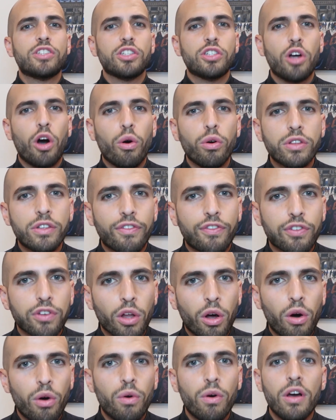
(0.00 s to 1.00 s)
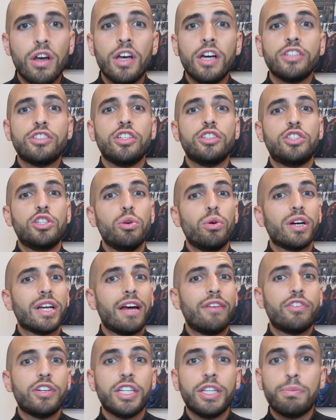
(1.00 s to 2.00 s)
to go with the flow, to do what
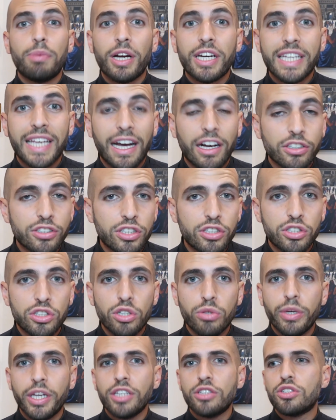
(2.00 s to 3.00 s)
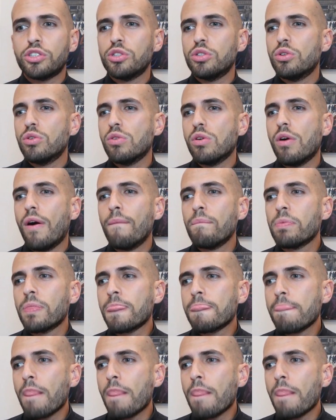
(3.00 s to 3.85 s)
everybody else is doing, to